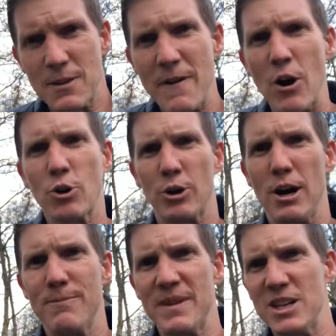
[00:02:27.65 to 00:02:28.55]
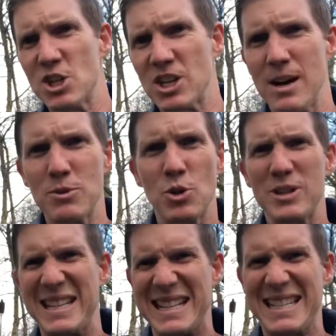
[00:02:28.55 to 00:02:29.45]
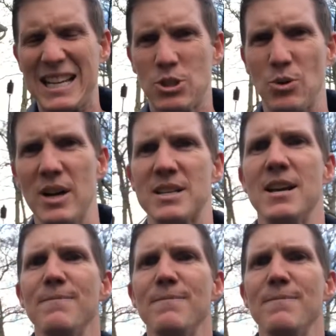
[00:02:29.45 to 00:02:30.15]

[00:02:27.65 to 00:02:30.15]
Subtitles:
Velcro. They just come to us, they stick to us.